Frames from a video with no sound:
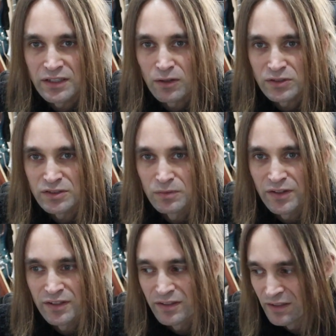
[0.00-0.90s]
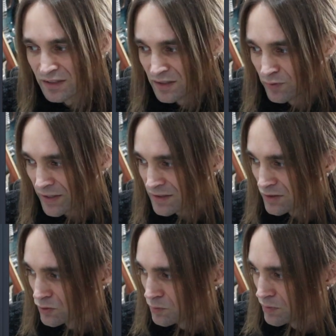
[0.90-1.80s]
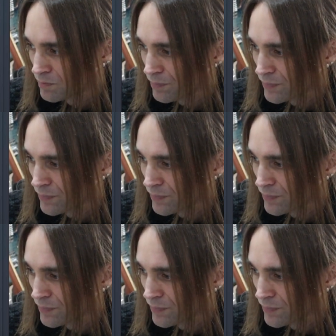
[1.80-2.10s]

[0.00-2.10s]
and also with an effects loop.